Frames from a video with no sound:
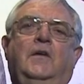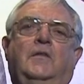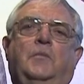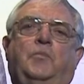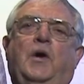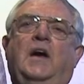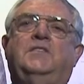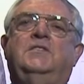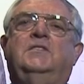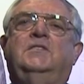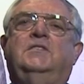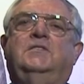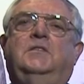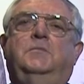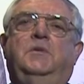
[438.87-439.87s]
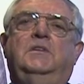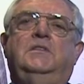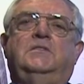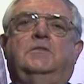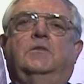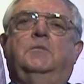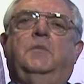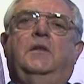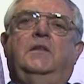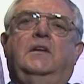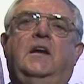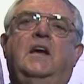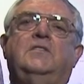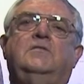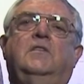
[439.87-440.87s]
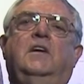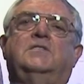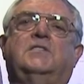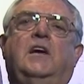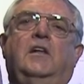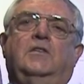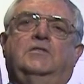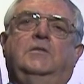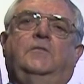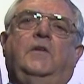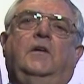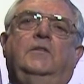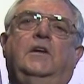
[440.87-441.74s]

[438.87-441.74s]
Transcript: The process is administered by the Astronaut Scholarship